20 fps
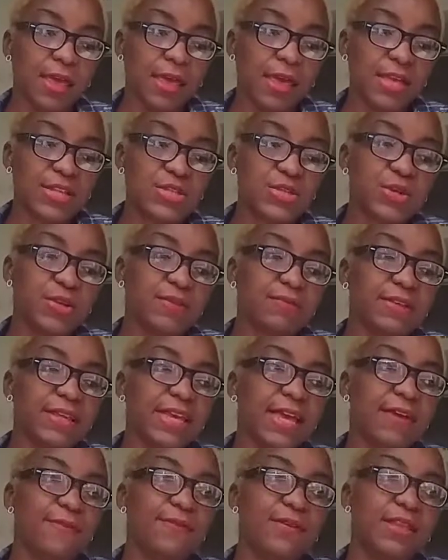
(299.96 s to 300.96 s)

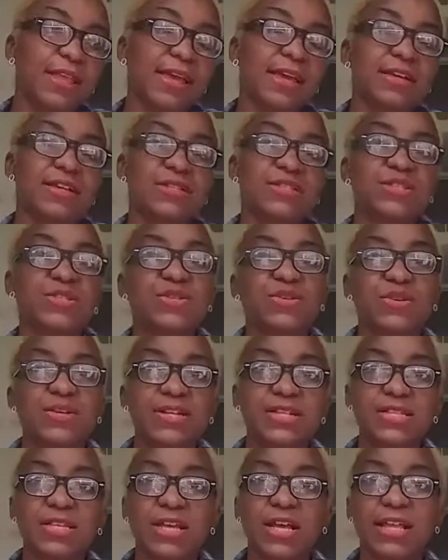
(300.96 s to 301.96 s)
intuitively, I feel like a sisterhood
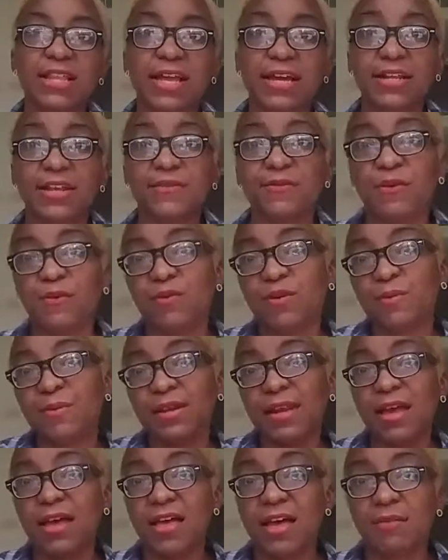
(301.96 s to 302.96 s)
is a collective of
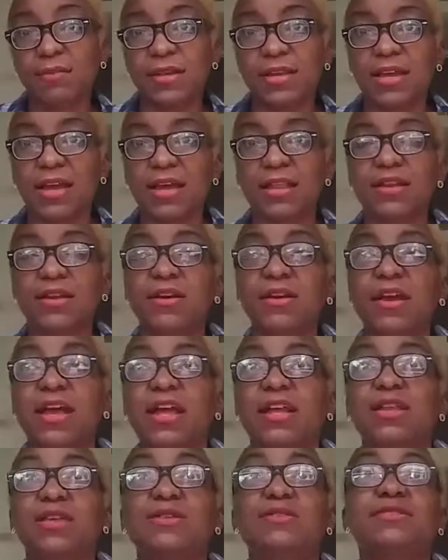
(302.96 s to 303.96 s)
women that come together
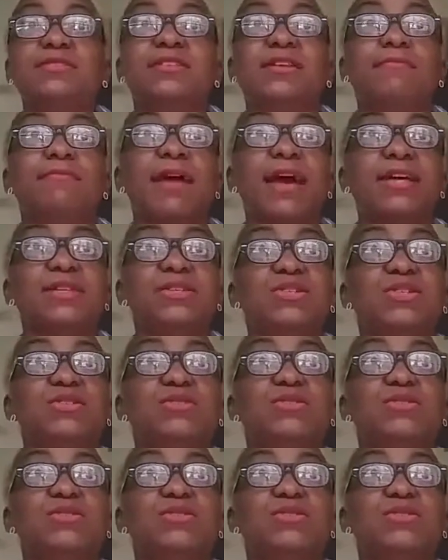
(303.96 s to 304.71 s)
and use their magic